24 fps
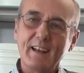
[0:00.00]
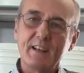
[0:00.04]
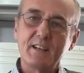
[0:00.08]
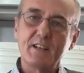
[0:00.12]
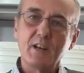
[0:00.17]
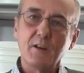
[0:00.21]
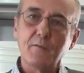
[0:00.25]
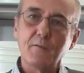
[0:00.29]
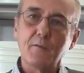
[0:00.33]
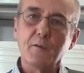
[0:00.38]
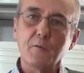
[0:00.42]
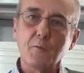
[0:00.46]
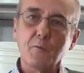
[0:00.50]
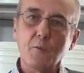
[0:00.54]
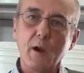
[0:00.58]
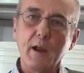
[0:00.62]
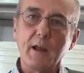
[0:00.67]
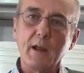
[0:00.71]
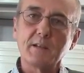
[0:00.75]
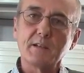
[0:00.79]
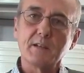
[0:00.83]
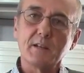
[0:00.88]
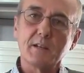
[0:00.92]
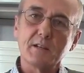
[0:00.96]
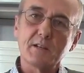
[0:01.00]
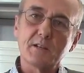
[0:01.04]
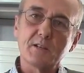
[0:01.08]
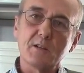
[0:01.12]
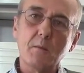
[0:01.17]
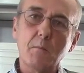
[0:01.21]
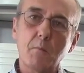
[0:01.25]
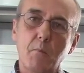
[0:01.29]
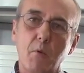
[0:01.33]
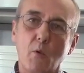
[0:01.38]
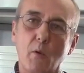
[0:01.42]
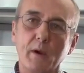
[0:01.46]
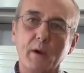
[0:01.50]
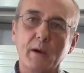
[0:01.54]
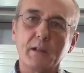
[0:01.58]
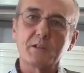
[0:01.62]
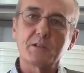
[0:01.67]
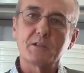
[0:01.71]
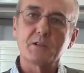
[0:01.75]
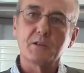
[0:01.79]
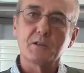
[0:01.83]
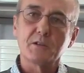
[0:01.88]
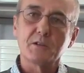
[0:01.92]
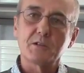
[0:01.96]
at different rates, and at some point
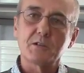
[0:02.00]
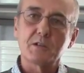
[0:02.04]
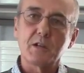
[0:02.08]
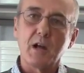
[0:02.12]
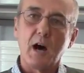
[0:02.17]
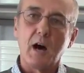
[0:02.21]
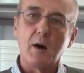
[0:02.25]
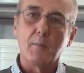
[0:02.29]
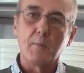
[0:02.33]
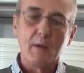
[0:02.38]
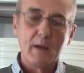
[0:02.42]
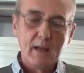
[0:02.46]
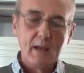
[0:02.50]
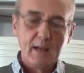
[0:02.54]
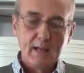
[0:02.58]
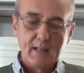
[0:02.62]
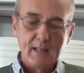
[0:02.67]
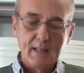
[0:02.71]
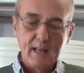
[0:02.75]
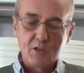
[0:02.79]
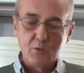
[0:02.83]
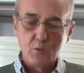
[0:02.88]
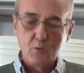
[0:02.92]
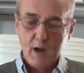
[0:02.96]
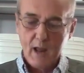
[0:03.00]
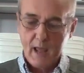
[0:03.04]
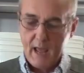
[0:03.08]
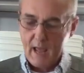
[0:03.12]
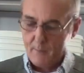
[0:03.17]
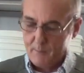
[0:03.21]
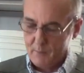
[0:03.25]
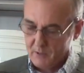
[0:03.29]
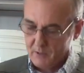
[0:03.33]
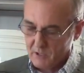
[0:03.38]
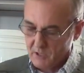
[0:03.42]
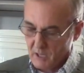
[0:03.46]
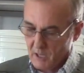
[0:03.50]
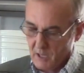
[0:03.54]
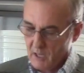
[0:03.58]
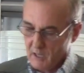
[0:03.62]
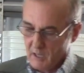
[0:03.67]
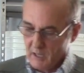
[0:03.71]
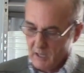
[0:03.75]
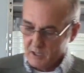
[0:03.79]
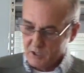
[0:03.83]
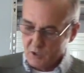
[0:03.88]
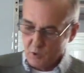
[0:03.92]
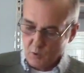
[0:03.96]
it's going to stop. And that's what happens.
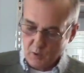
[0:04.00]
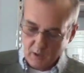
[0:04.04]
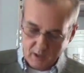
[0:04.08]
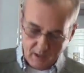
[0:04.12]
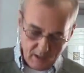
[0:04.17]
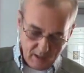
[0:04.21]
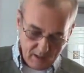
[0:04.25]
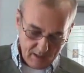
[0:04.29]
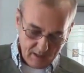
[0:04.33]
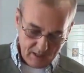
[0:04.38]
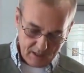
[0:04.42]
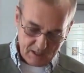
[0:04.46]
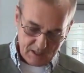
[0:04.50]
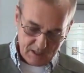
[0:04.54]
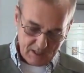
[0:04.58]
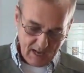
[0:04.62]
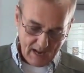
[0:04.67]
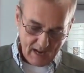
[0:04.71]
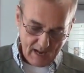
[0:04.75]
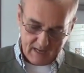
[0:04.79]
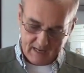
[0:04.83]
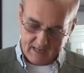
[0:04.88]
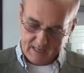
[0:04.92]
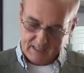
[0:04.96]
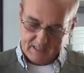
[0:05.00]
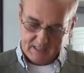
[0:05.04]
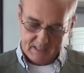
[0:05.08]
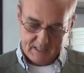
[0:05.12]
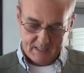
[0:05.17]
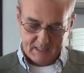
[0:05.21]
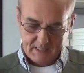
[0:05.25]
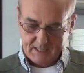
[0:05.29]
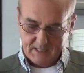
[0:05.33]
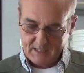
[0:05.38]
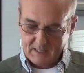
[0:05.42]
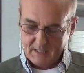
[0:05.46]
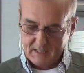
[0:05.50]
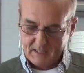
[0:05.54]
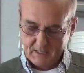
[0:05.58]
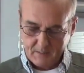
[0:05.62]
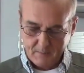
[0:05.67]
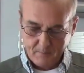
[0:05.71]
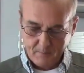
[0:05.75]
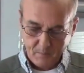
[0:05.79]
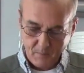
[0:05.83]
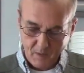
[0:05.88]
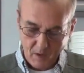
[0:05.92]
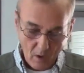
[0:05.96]
And so this is how easy this
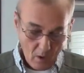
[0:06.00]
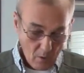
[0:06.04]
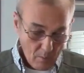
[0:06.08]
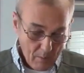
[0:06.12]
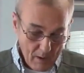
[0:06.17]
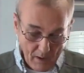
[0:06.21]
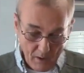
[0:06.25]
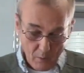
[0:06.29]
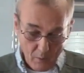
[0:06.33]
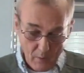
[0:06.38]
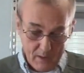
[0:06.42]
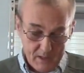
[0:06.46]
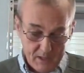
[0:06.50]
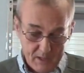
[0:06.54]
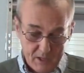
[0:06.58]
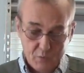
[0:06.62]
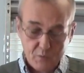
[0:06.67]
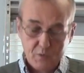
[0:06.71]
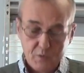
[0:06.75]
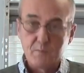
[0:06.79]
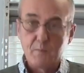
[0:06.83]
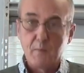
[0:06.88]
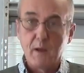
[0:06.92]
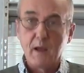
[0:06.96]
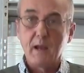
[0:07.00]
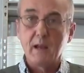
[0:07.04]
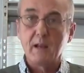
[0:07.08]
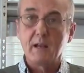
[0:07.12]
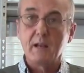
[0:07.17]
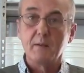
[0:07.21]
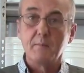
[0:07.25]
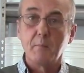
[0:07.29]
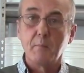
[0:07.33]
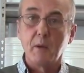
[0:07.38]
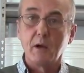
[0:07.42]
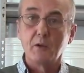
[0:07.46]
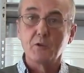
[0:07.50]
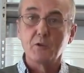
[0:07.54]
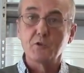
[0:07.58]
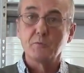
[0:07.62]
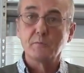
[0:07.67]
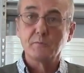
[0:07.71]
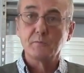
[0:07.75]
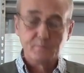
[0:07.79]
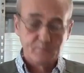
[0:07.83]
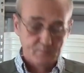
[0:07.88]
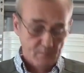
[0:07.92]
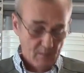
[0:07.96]
is. Oh, by the way, this one's made in
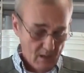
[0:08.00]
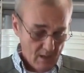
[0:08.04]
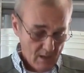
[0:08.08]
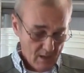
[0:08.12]
Belgium.